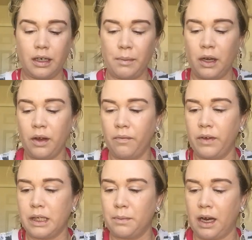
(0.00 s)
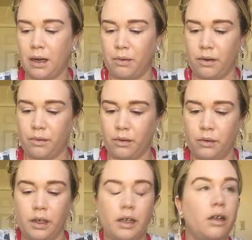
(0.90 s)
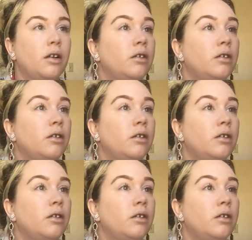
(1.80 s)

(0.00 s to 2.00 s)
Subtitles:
Let me go ahead and fix my eyebrow real quick